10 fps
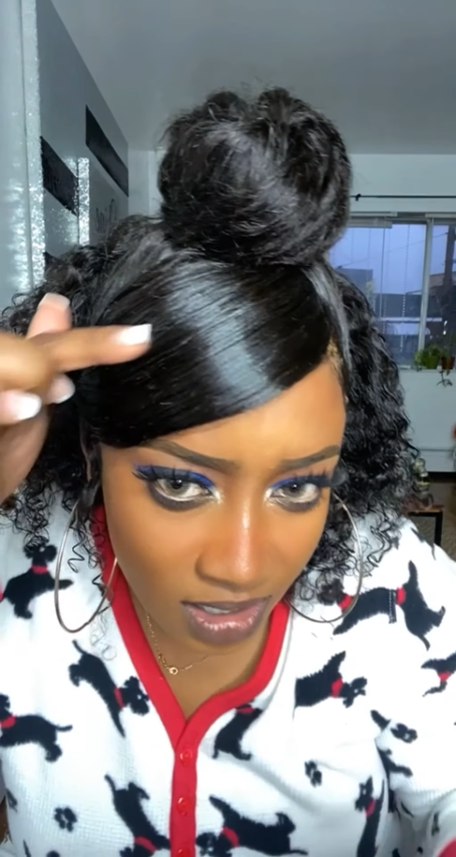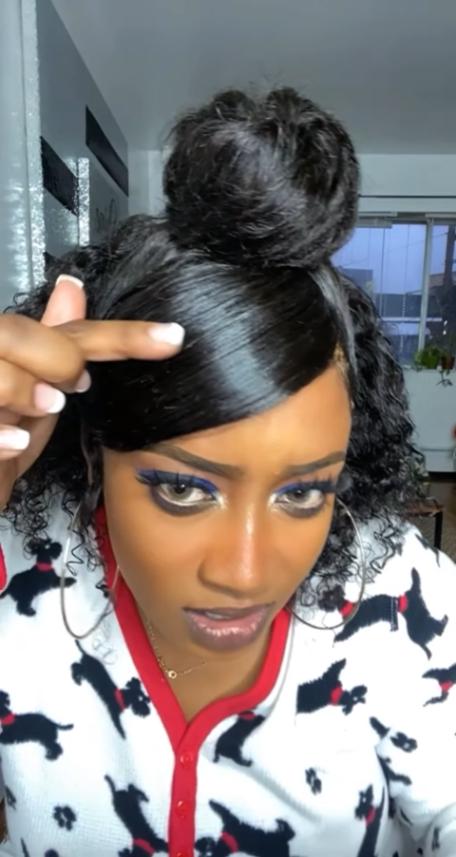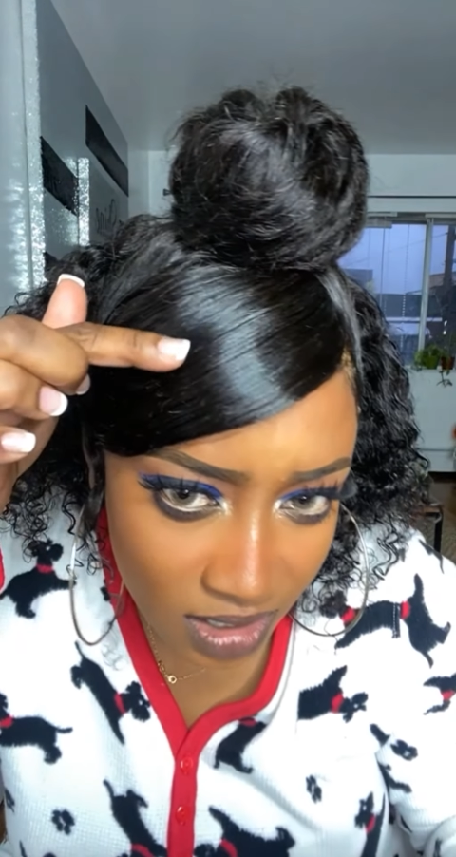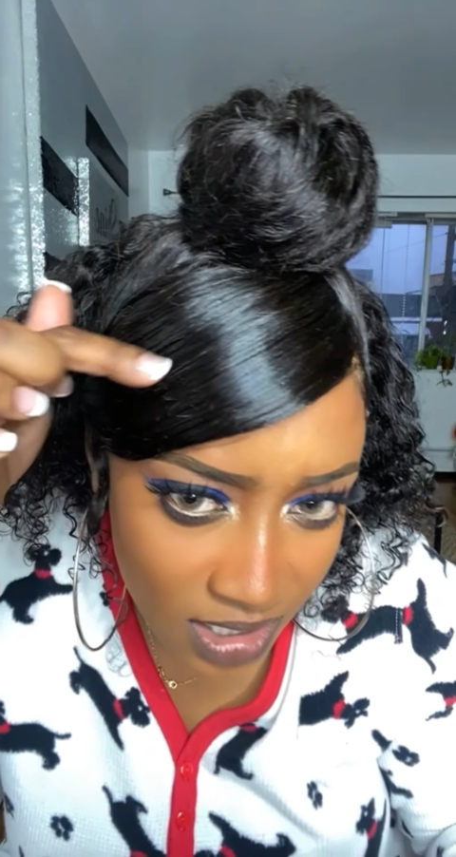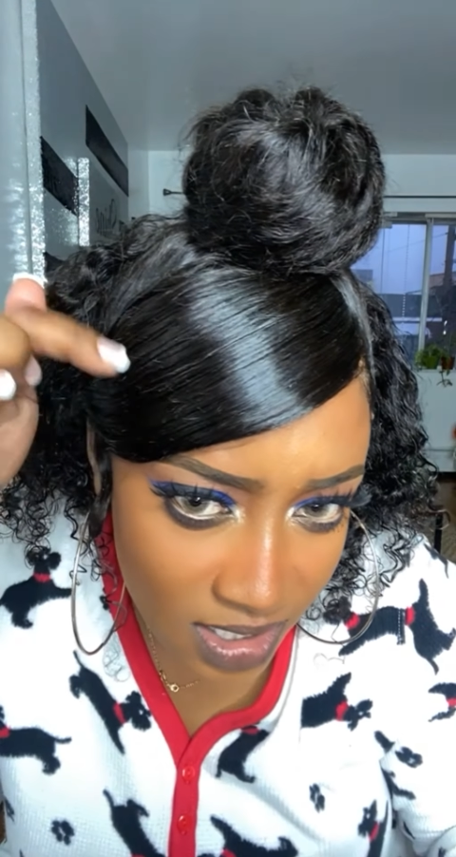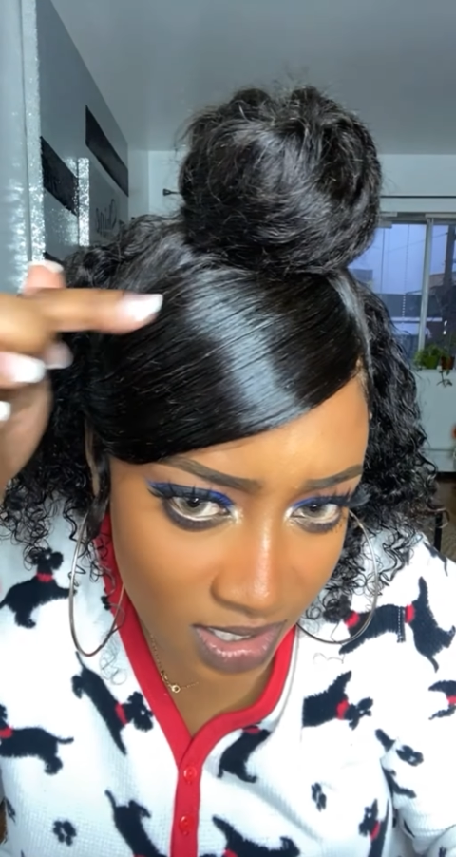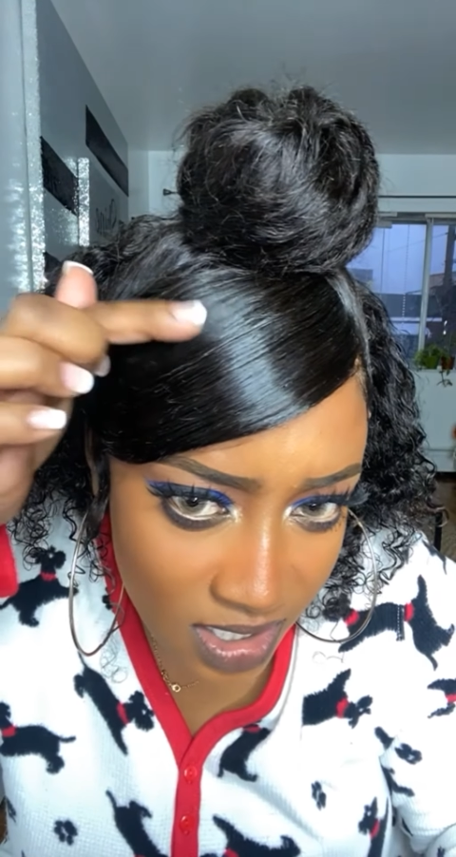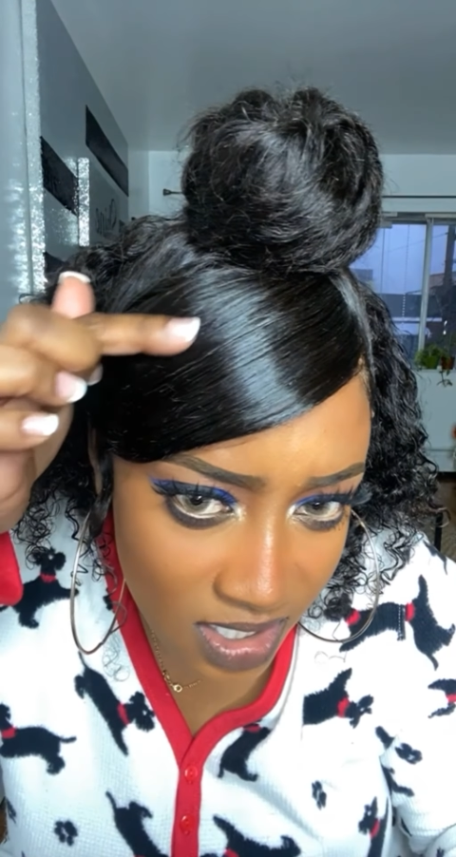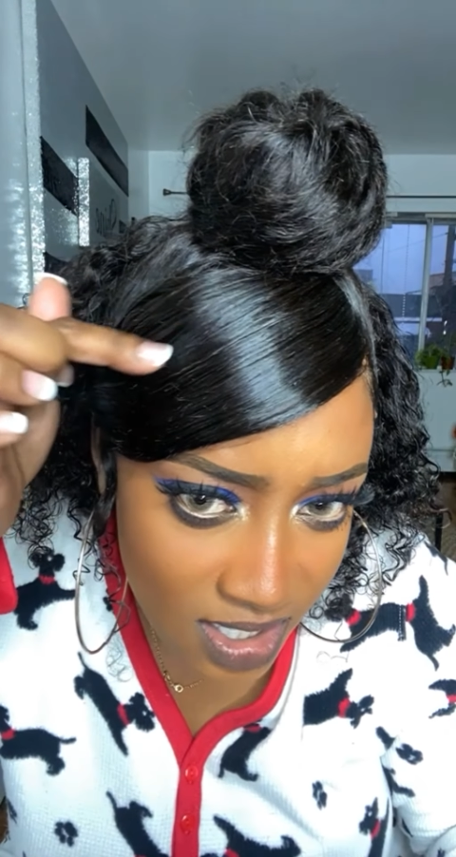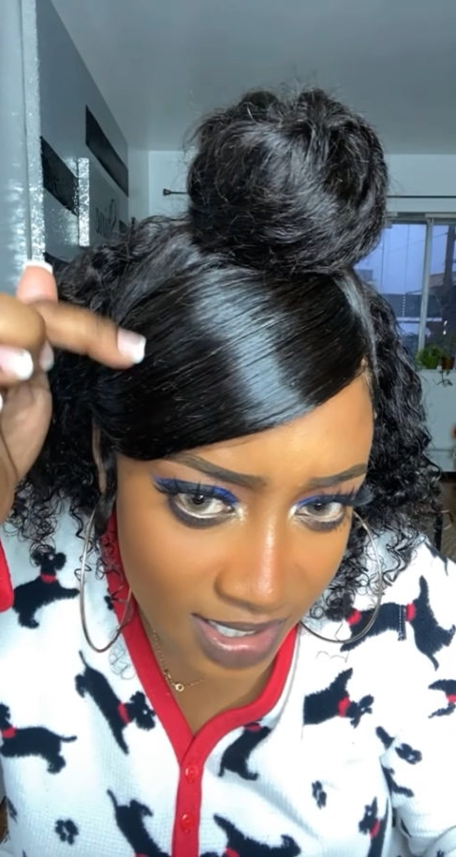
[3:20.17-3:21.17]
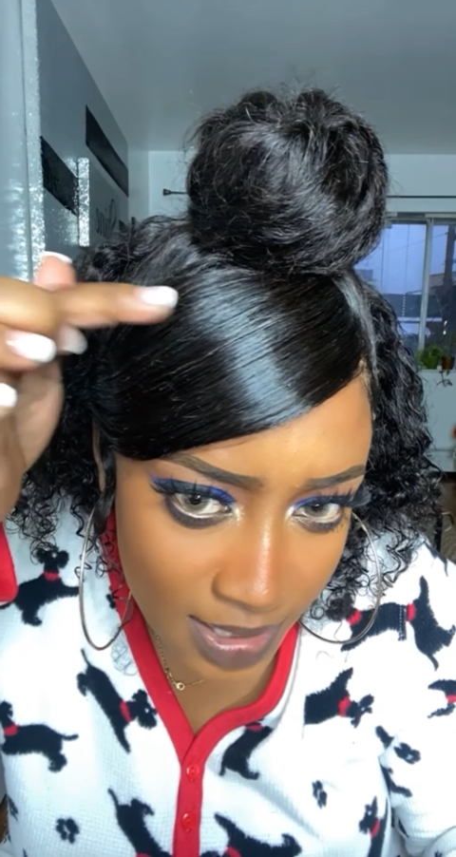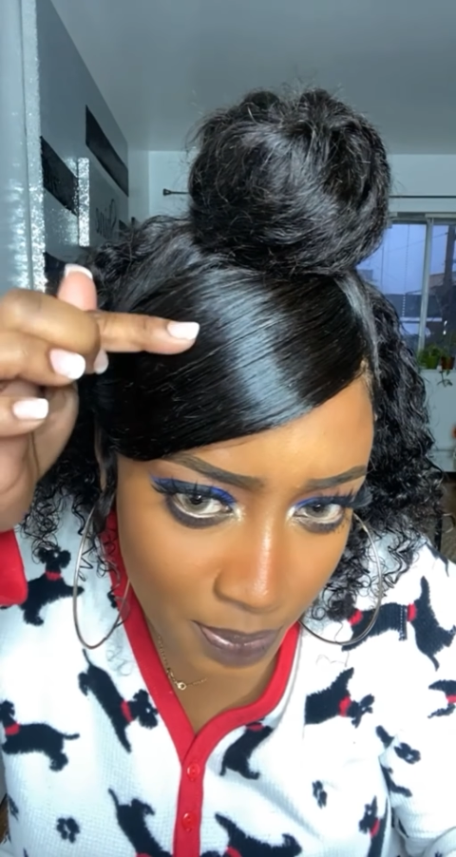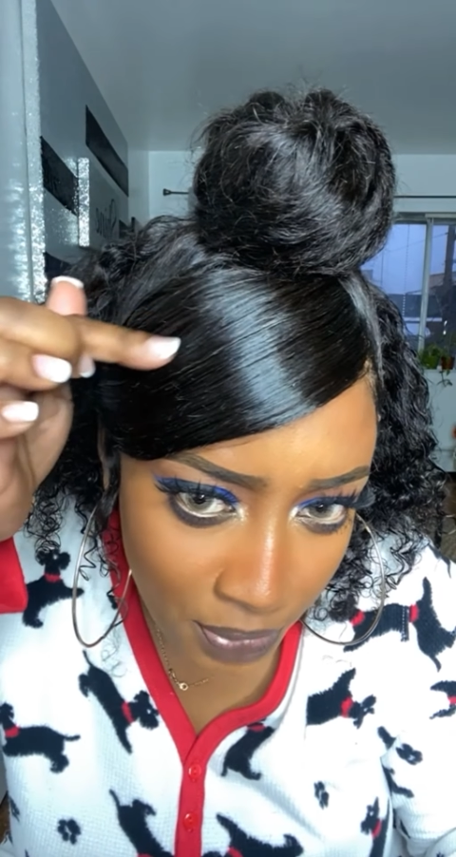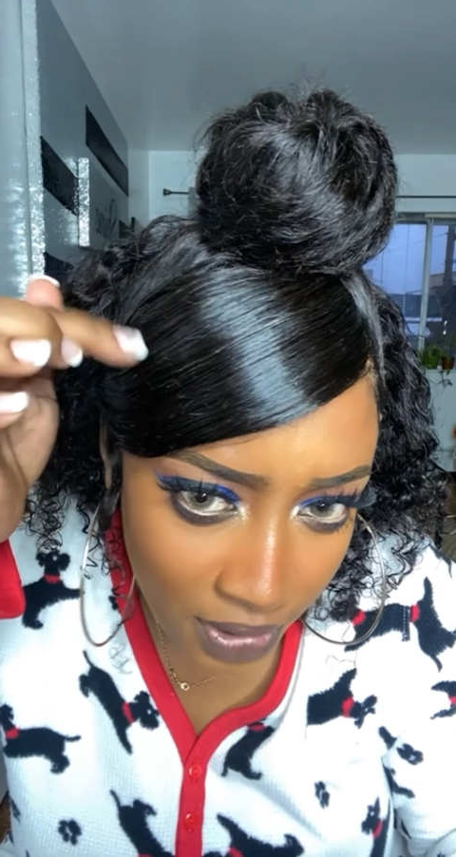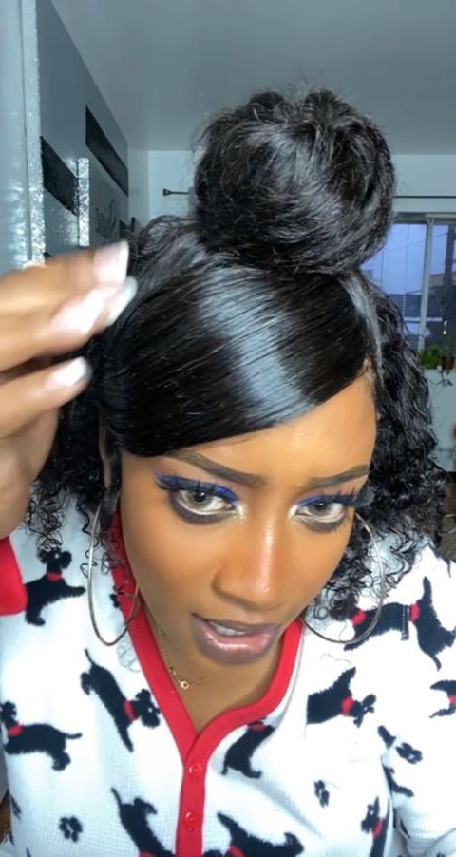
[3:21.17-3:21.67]
This is the
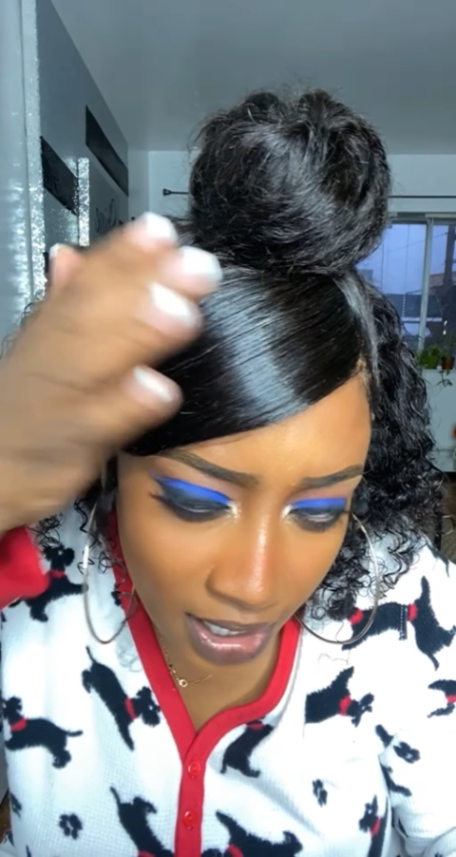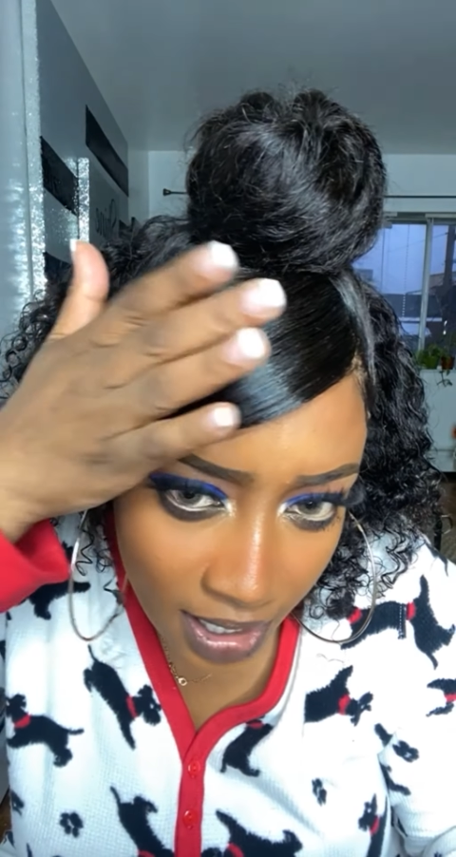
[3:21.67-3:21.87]
spray,